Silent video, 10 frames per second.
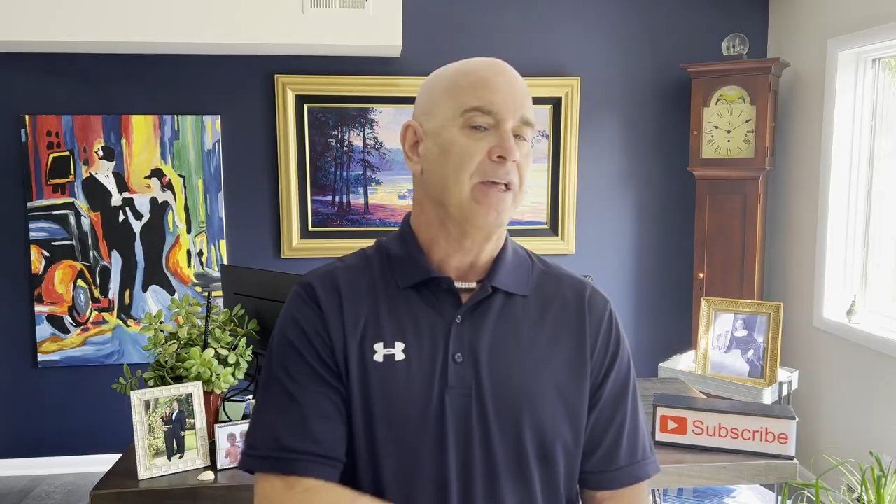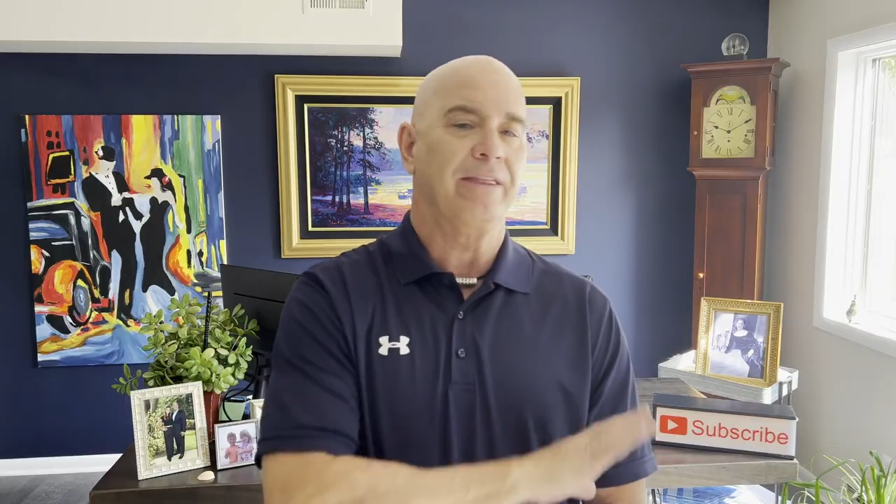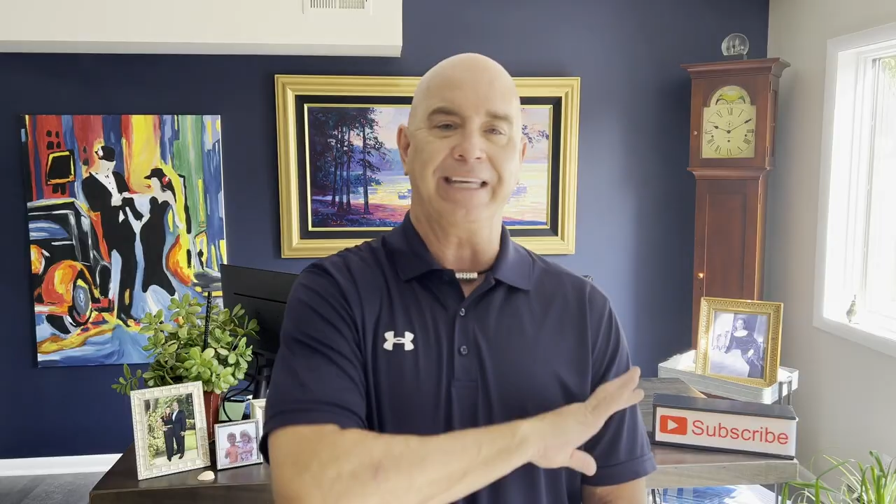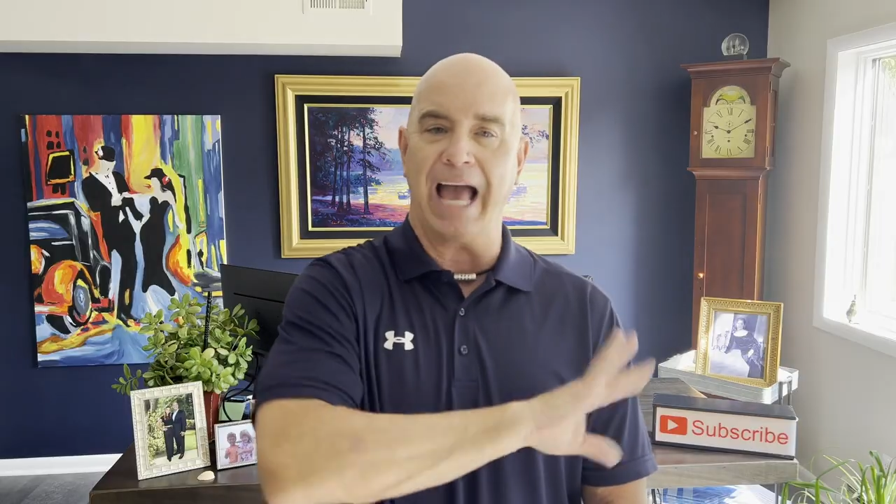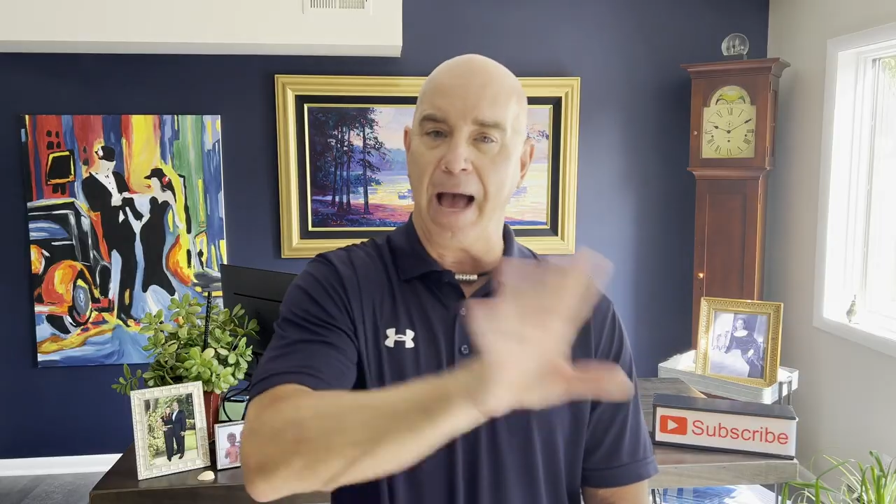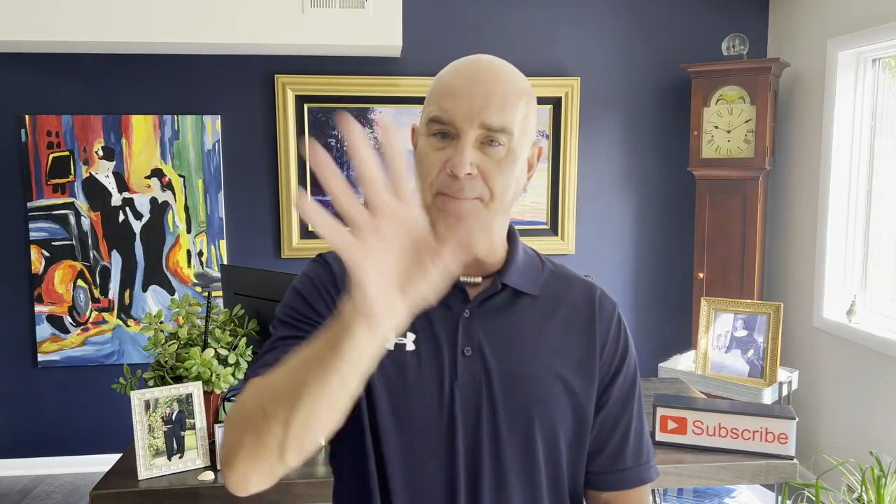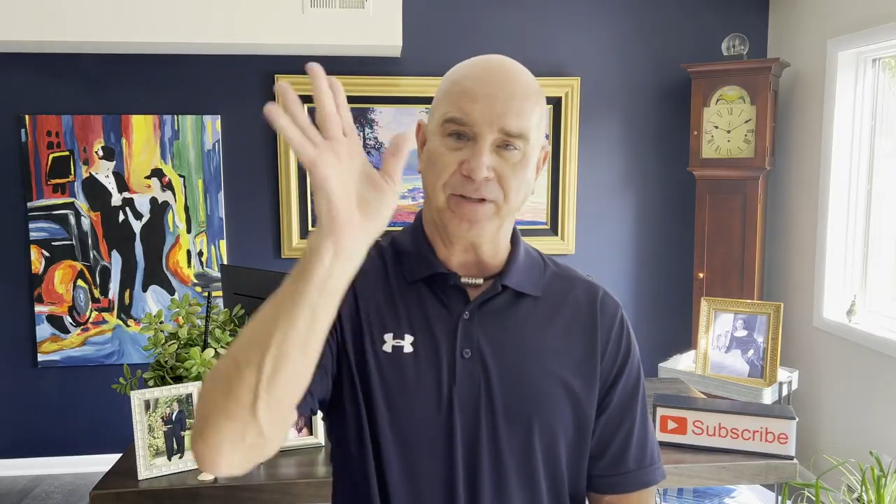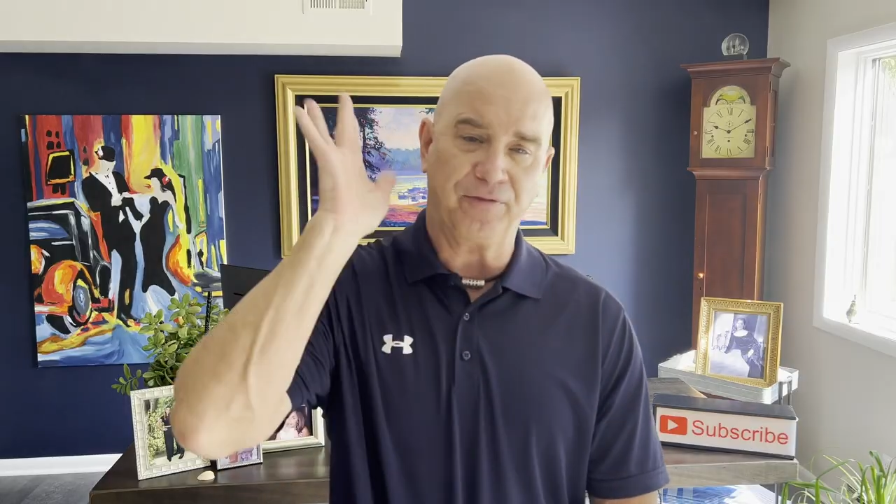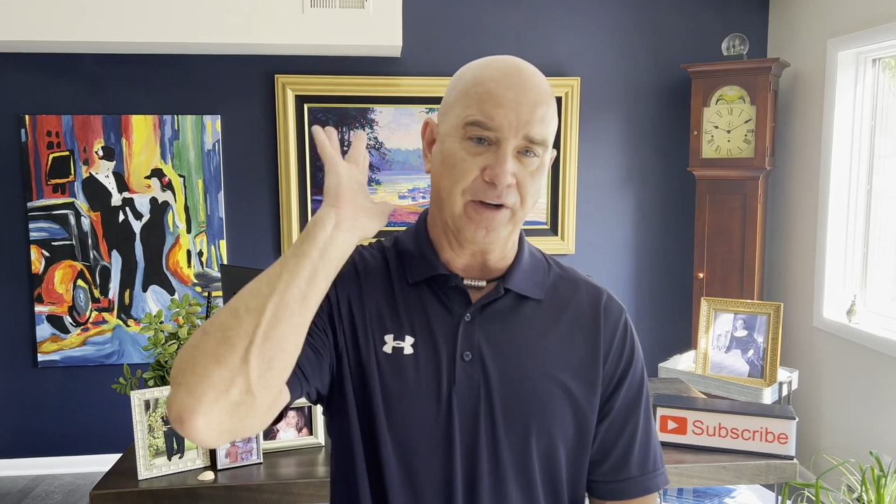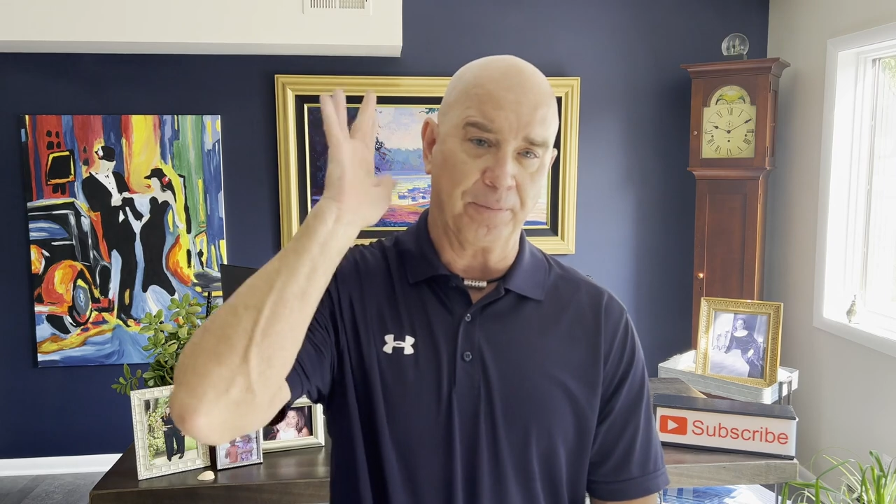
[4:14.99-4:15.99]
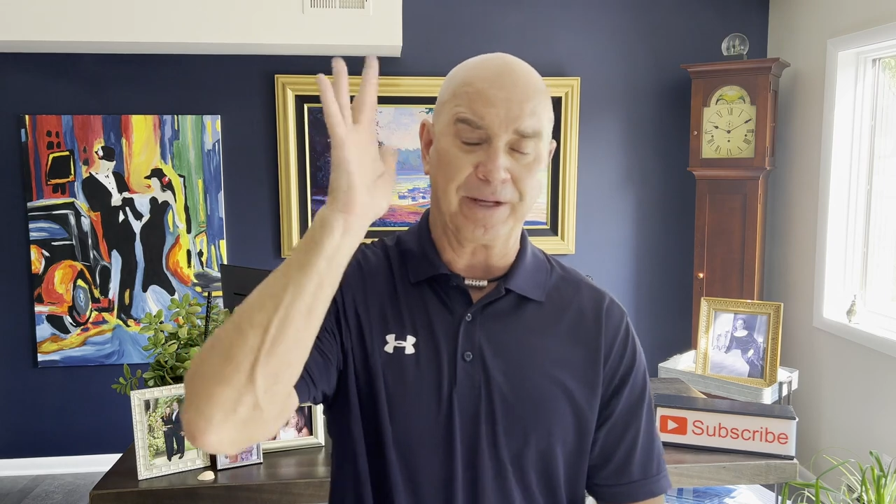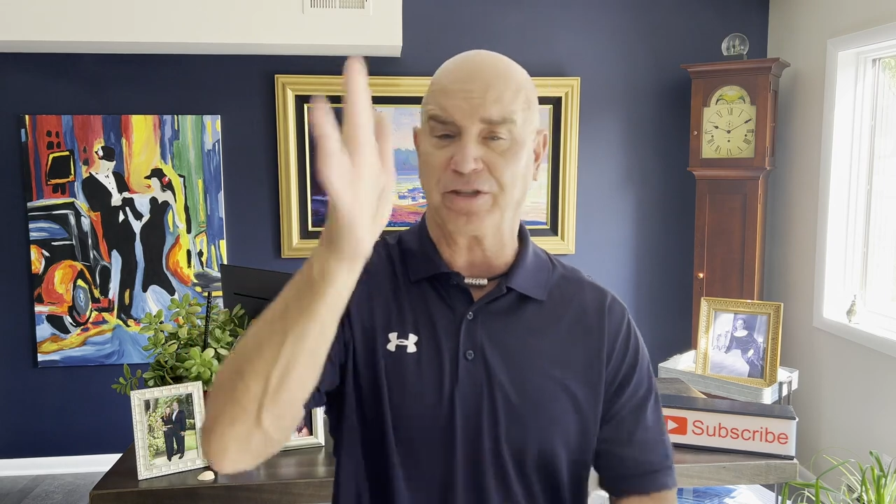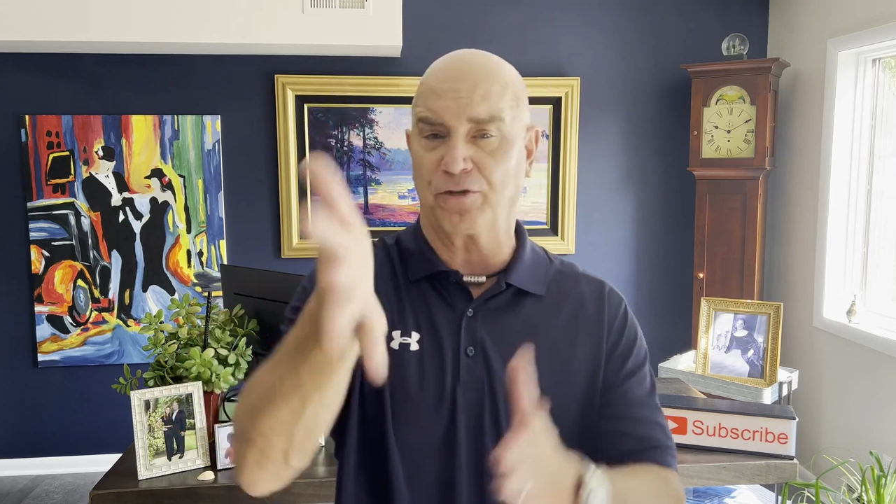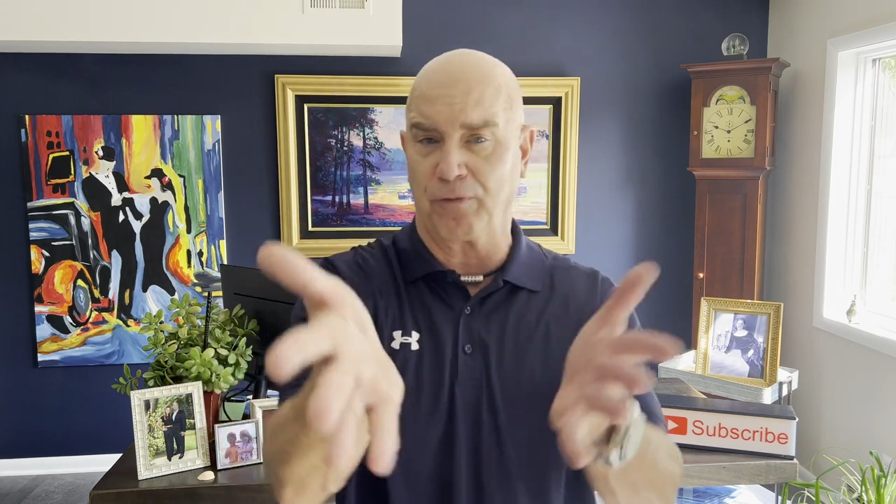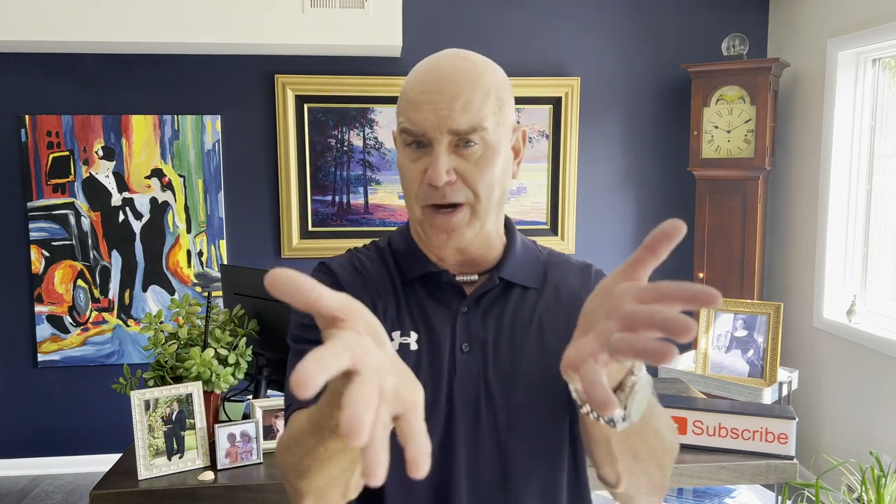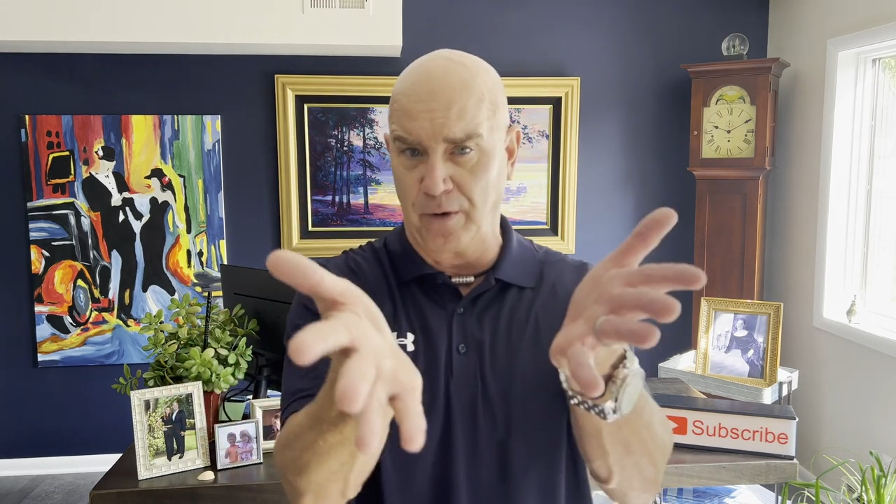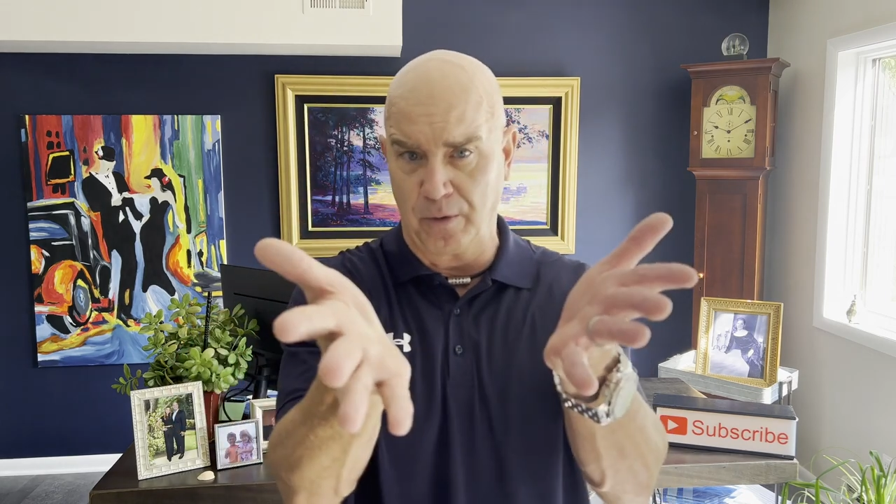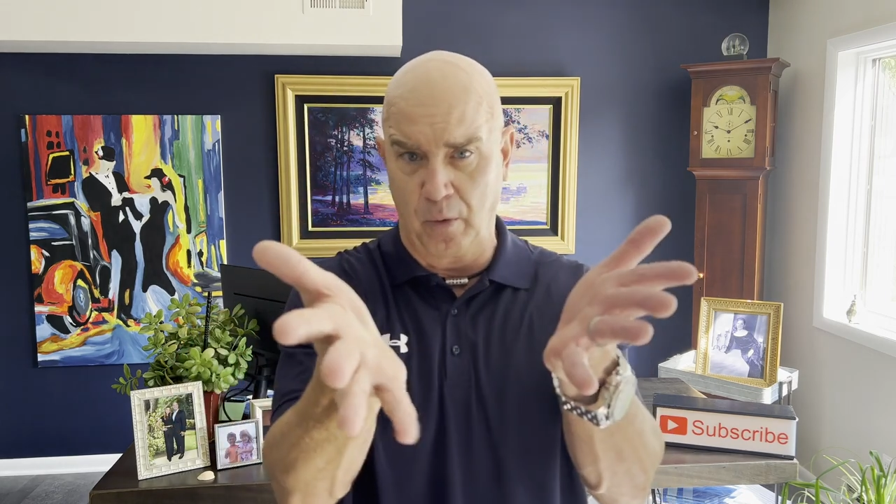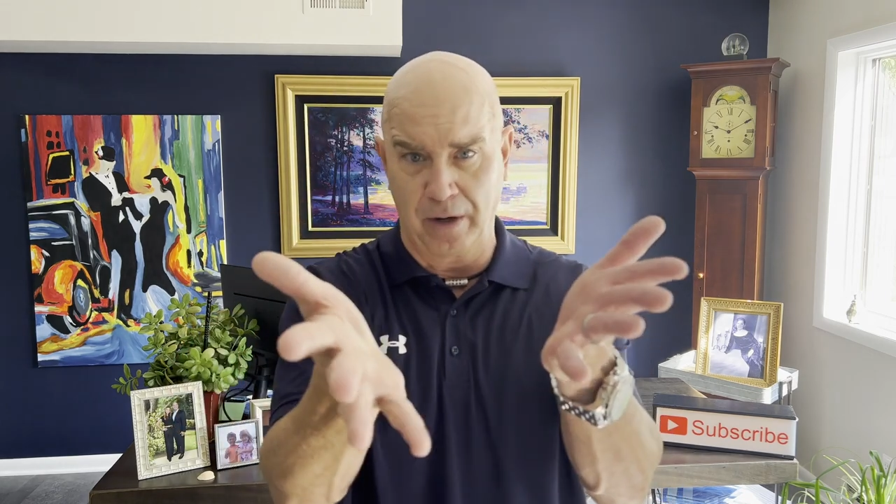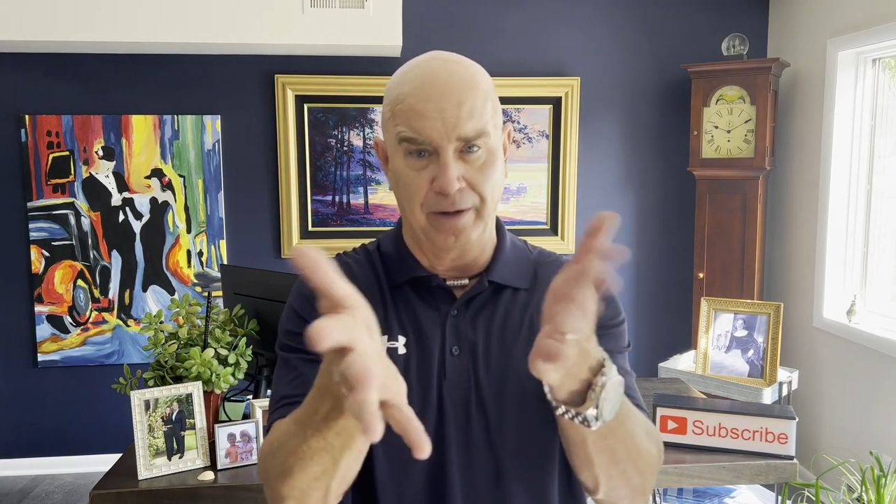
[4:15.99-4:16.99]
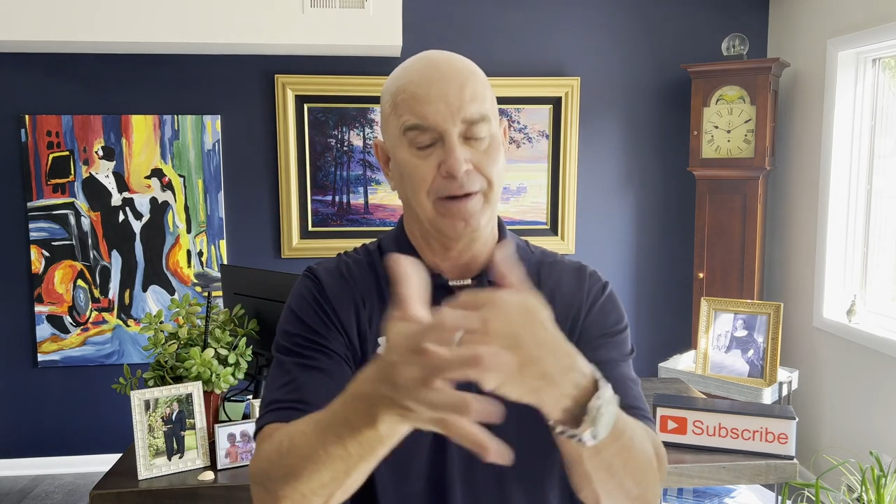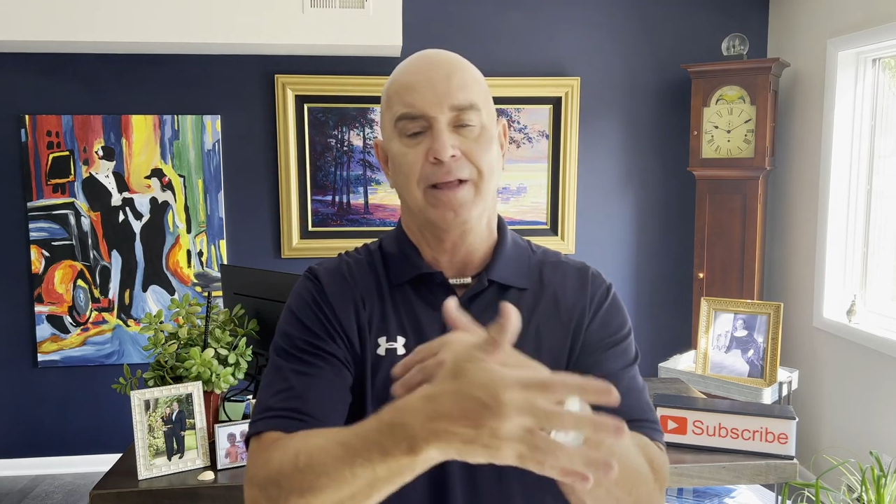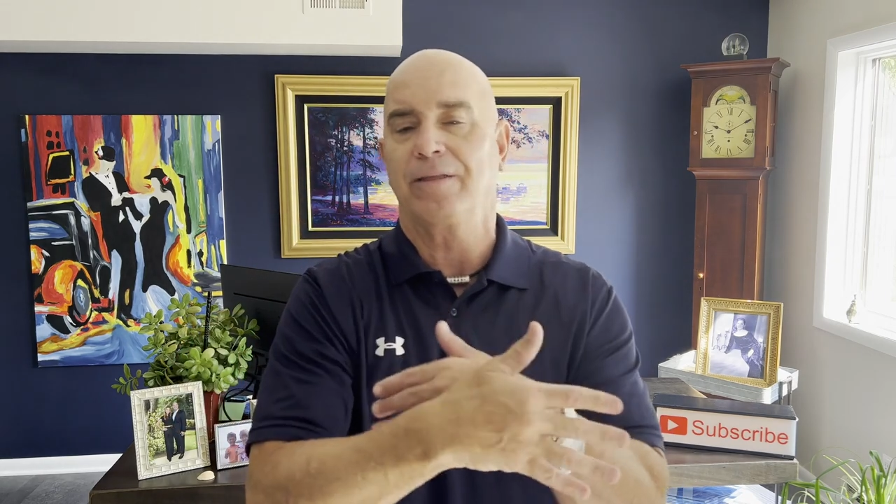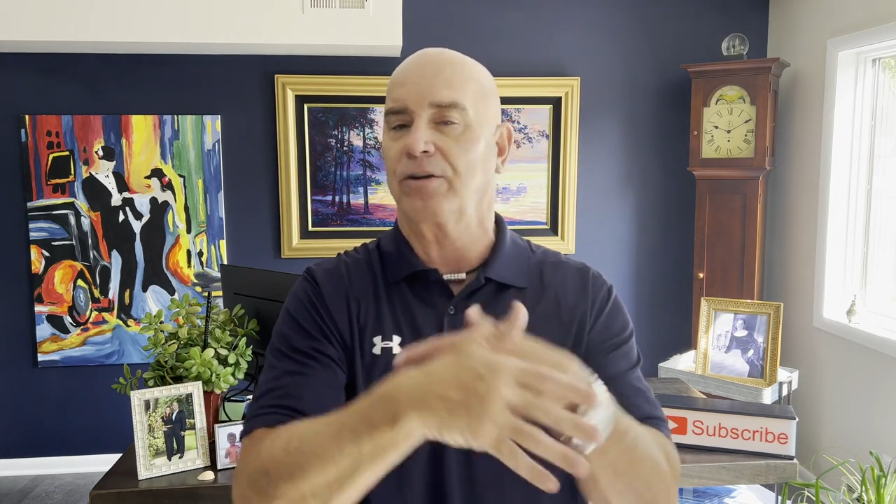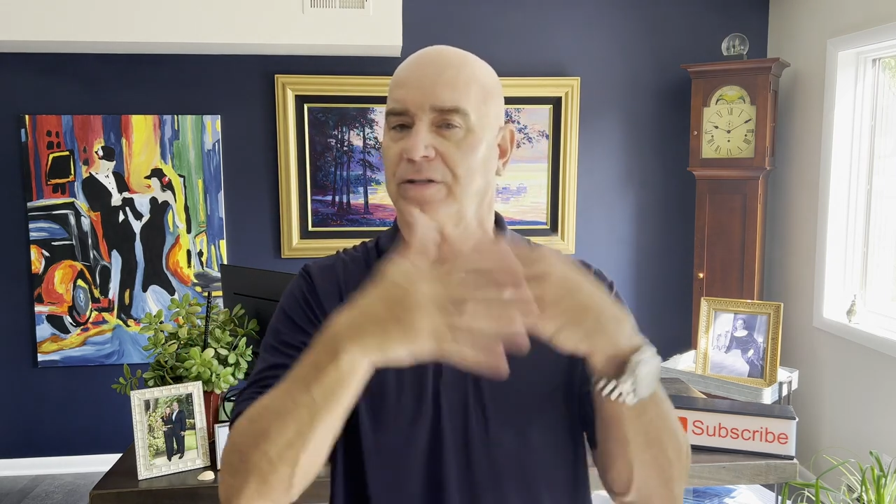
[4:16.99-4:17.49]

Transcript: The atmosphere, because it's right on the water, there's